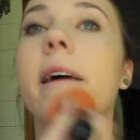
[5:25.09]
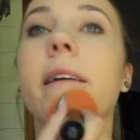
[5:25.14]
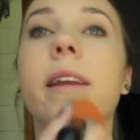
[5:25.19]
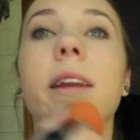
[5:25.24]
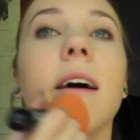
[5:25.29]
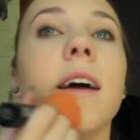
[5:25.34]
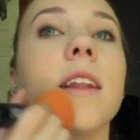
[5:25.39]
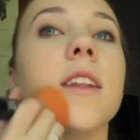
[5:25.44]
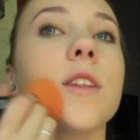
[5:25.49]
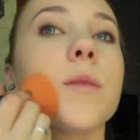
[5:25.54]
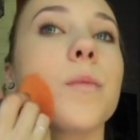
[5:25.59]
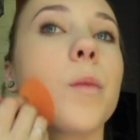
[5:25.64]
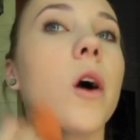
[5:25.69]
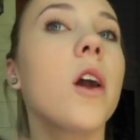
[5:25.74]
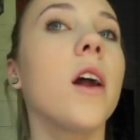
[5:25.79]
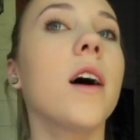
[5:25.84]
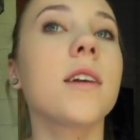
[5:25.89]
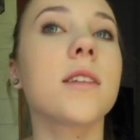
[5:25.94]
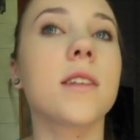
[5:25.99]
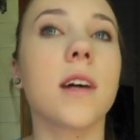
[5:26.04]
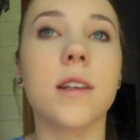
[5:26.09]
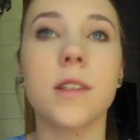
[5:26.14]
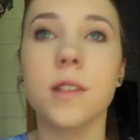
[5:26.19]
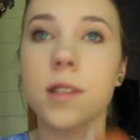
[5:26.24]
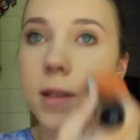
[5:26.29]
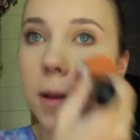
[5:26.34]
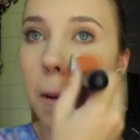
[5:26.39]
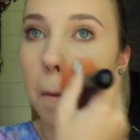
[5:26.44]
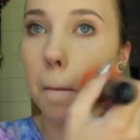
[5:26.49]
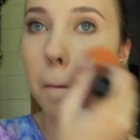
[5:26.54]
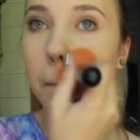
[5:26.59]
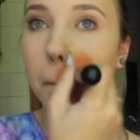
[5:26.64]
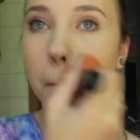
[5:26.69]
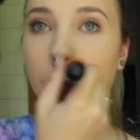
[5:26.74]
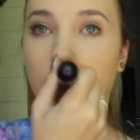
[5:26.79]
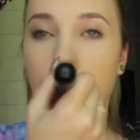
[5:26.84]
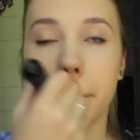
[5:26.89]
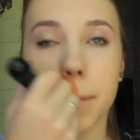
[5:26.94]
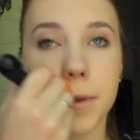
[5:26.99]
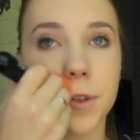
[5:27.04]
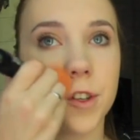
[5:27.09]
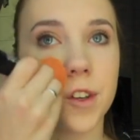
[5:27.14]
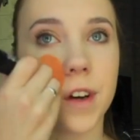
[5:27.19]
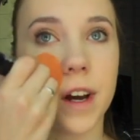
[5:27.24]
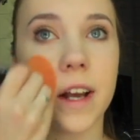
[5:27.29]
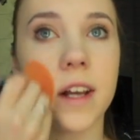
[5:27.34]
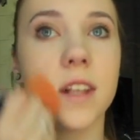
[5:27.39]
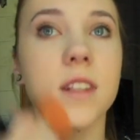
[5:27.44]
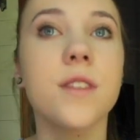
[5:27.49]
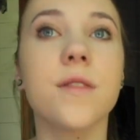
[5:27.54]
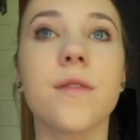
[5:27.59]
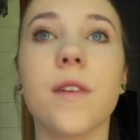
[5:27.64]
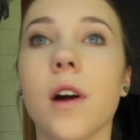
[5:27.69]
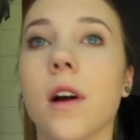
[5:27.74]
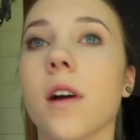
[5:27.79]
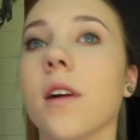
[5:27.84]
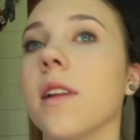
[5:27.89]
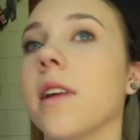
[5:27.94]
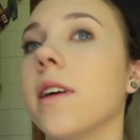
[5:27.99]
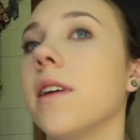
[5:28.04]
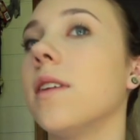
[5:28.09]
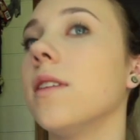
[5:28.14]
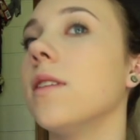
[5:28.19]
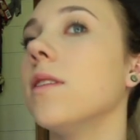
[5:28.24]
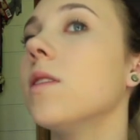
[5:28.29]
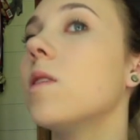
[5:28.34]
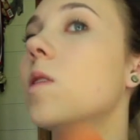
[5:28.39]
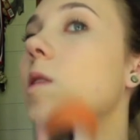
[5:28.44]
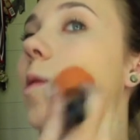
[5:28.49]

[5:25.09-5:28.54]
Now this product does transfer a little,